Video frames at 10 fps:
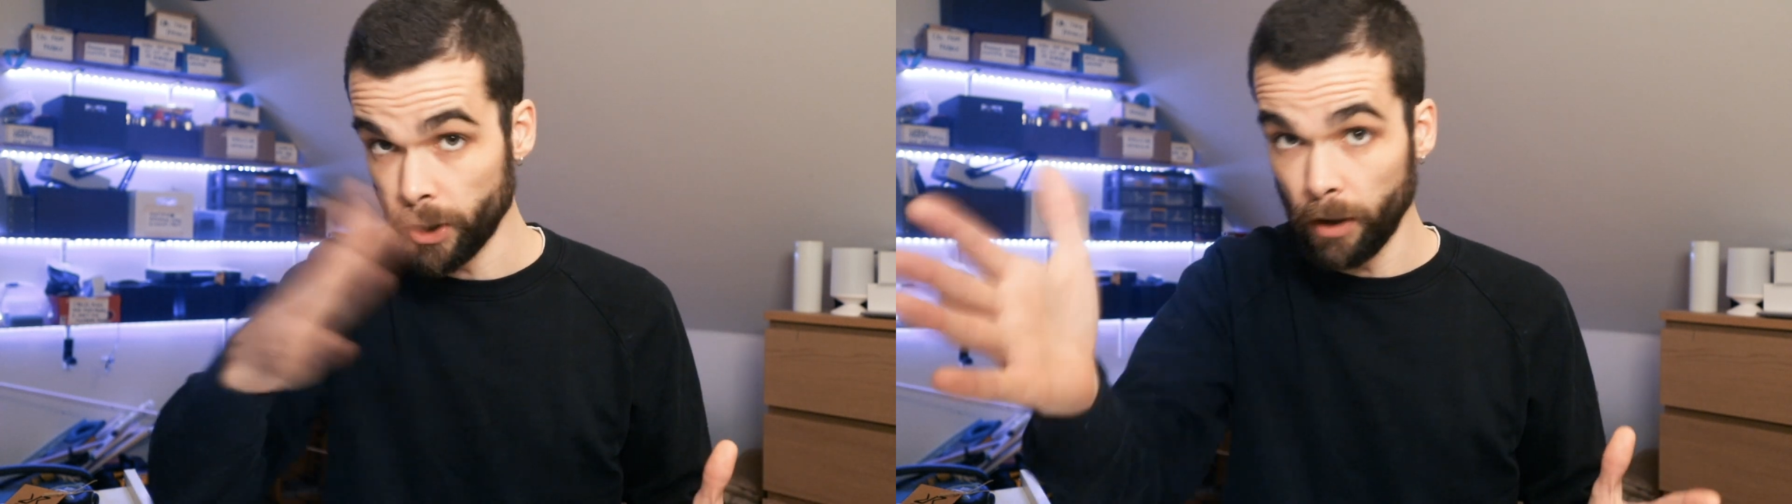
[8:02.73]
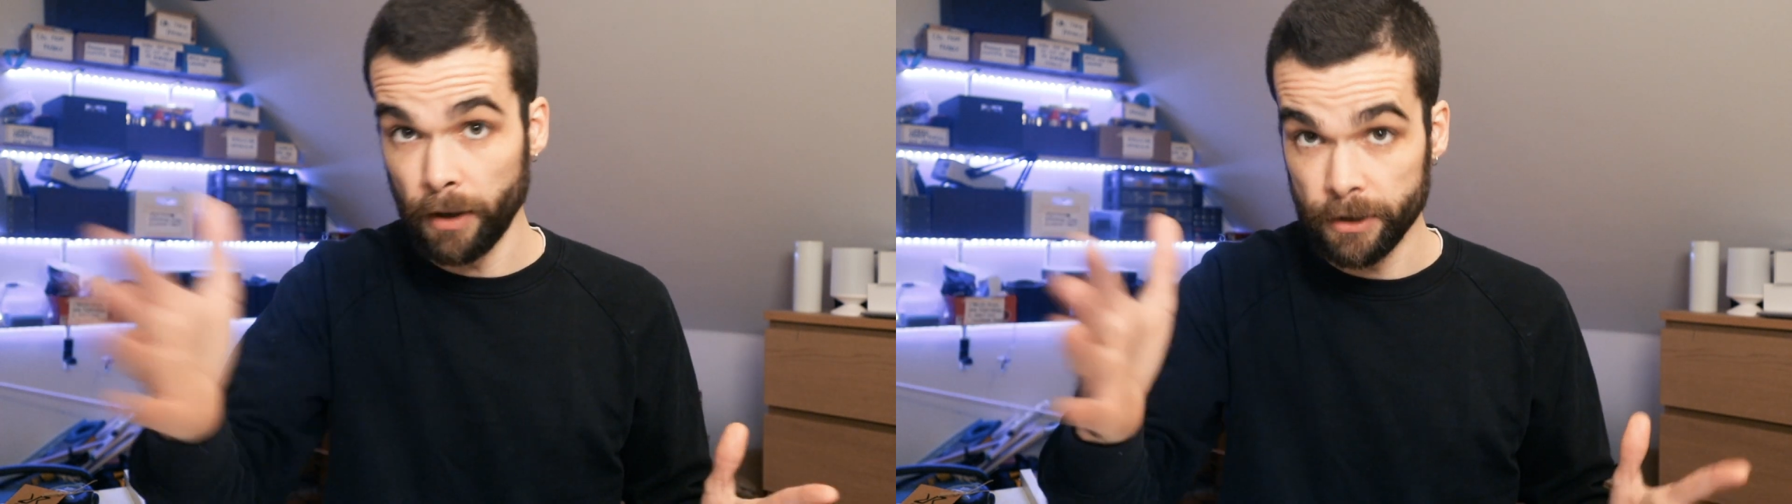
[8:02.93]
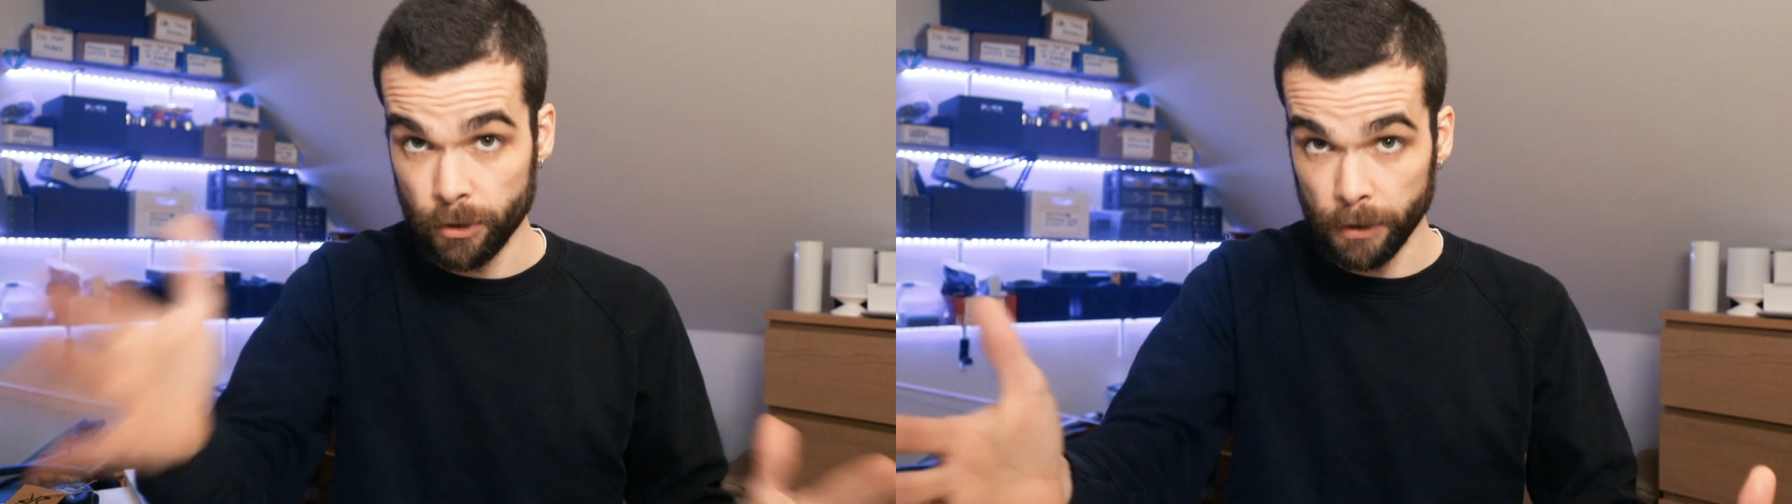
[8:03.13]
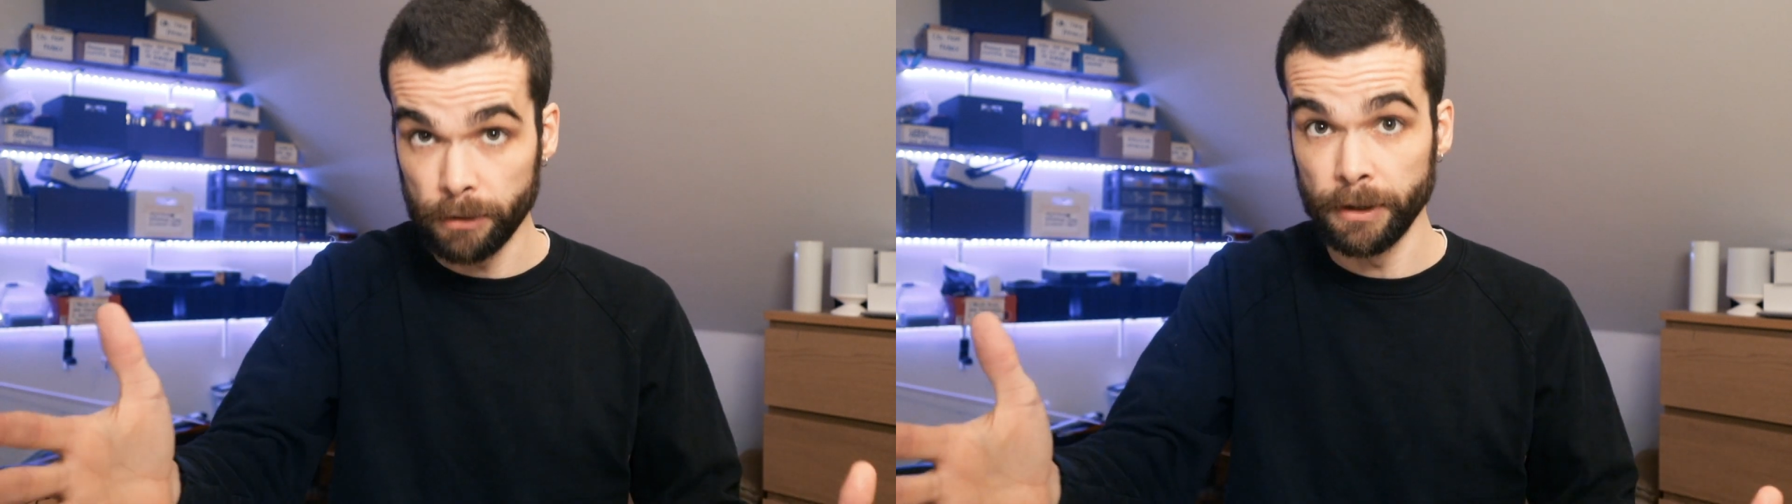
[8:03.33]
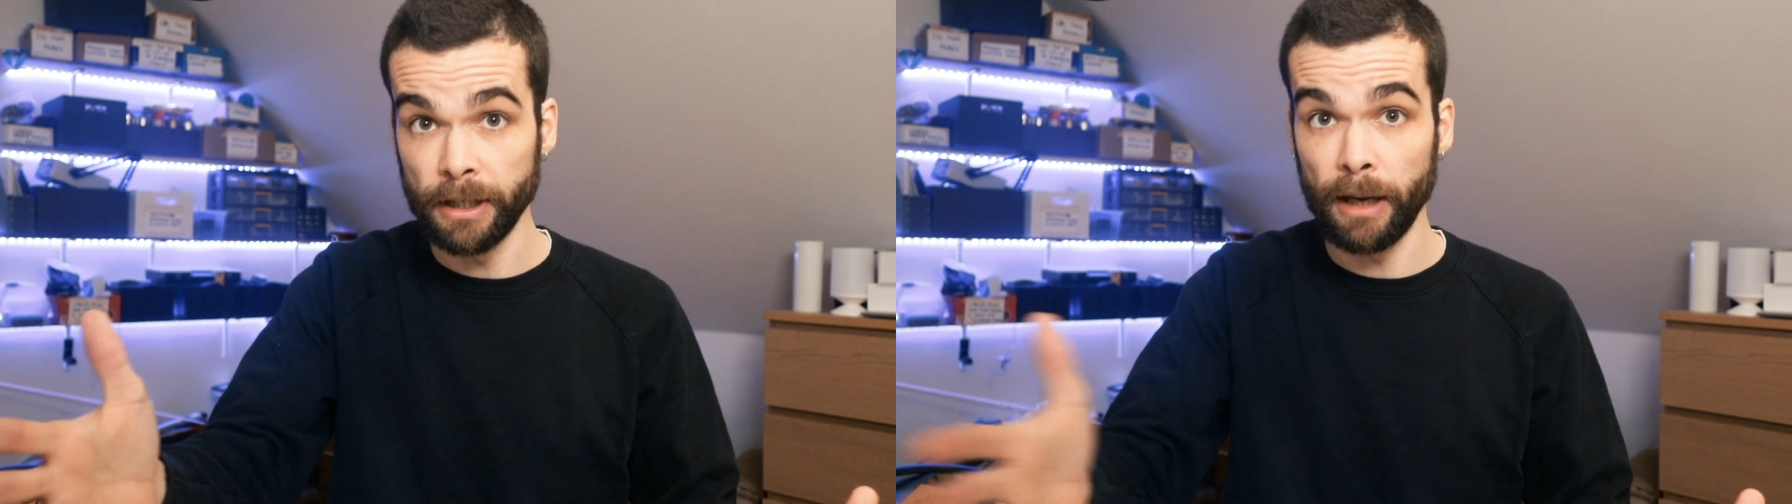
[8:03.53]
are, as a quick
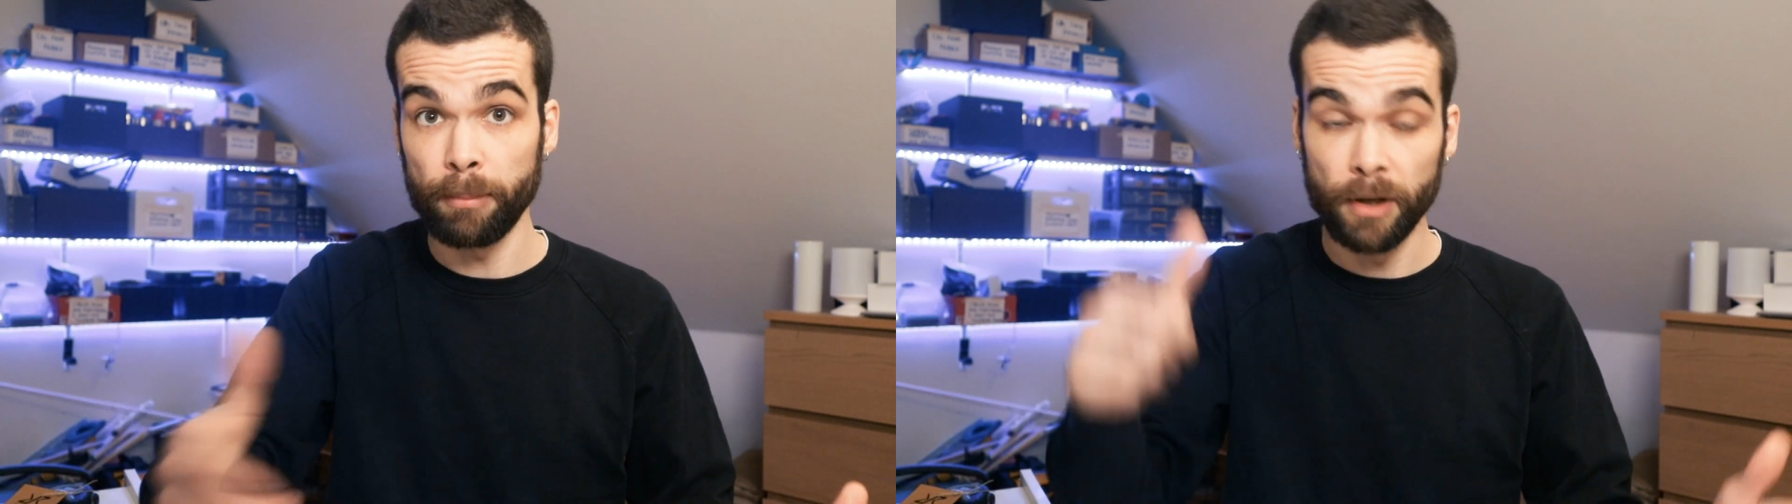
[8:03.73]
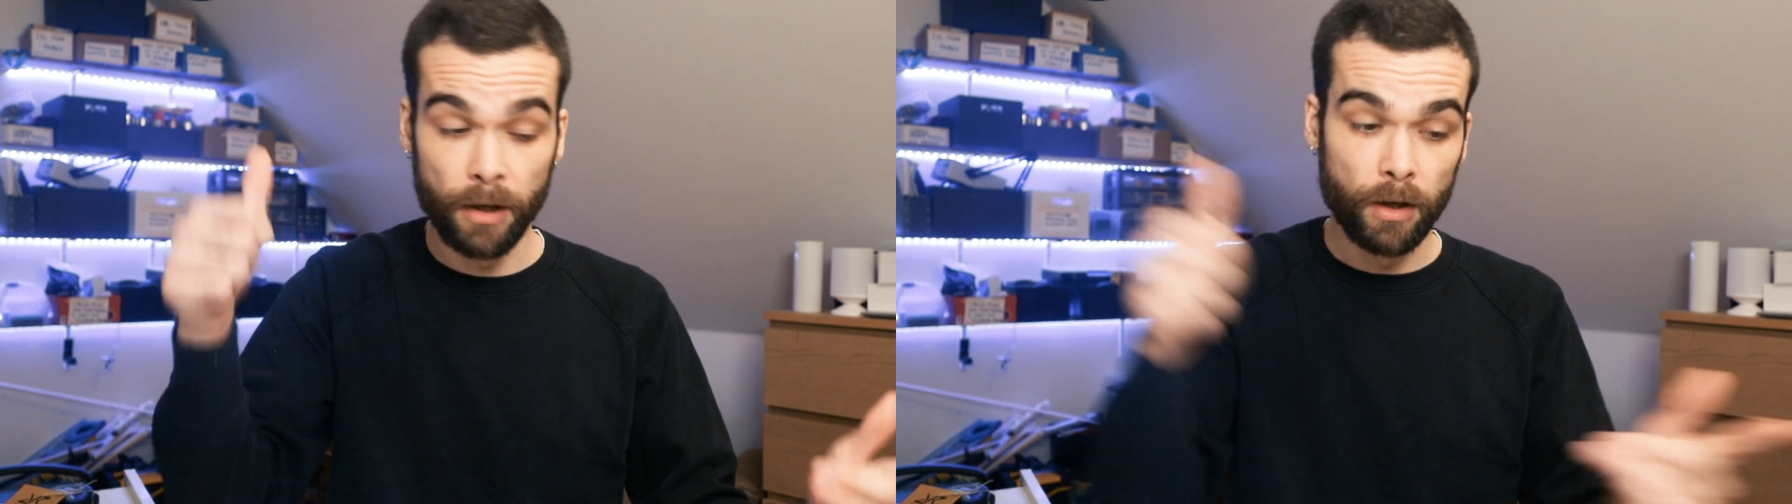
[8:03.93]
recap,